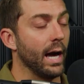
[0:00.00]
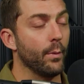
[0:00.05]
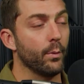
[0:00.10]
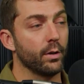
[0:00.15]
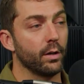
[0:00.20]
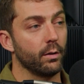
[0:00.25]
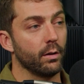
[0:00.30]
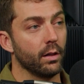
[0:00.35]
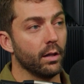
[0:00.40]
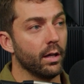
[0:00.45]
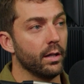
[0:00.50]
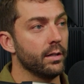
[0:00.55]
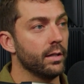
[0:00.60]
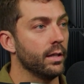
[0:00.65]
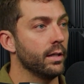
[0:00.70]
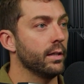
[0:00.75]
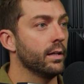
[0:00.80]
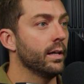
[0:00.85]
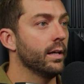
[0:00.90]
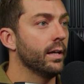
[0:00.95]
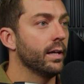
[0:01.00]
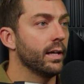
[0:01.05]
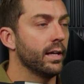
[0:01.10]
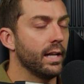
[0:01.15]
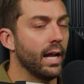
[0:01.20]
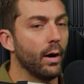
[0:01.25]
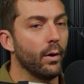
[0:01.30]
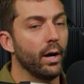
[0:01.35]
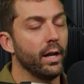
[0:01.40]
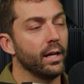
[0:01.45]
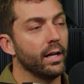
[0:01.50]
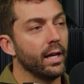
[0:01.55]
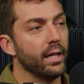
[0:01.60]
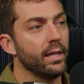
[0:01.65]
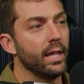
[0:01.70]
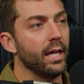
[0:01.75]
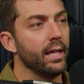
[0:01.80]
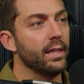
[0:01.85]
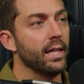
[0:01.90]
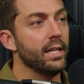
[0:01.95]
want to go to London, get out. And again,
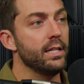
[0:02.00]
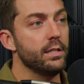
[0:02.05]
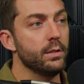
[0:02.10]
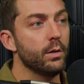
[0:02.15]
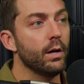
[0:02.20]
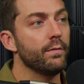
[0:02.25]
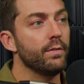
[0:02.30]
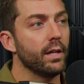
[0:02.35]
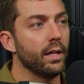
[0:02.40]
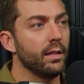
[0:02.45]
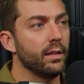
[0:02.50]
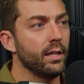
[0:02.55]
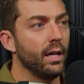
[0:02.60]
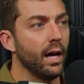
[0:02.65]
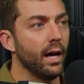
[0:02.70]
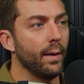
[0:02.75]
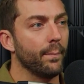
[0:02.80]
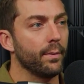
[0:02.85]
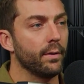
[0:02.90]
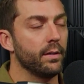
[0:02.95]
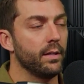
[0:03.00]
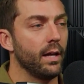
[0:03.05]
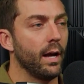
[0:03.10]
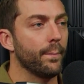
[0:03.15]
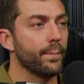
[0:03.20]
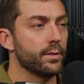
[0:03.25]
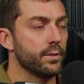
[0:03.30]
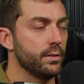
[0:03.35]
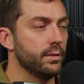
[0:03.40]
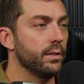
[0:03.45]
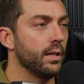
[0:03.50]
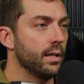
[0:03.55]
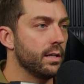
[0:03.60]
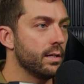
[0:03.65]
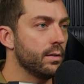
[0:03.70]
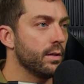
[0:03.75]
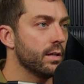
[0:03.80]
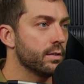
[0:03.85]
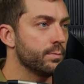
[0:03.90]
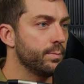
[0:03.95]
they do have the opportunity to do
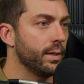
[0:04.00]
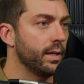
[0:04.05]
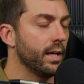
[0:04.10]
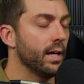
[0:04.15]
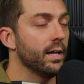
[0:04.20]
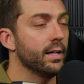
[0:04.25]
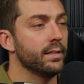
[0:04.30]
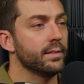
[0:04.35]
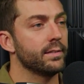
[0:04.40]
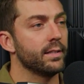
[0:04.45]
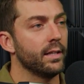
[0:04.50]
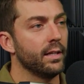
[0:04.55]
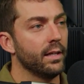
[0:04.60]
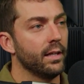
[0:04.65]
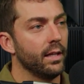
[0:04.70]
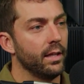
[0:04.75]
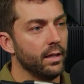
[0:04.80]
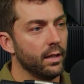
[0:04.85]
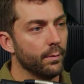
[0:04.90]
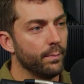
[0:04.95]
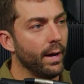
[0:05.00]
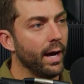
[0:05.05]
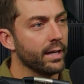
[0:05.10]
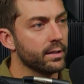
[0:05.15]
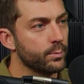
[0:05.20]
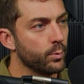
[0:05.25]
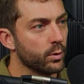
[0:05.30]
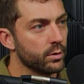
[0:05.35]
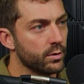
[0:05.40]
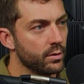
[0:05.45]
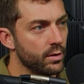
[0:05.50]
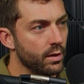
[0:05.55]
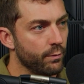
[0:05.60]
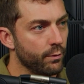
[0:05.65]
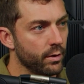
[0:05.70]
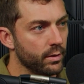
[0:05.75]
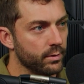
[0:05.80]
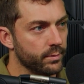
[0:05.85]
this because their passports are different.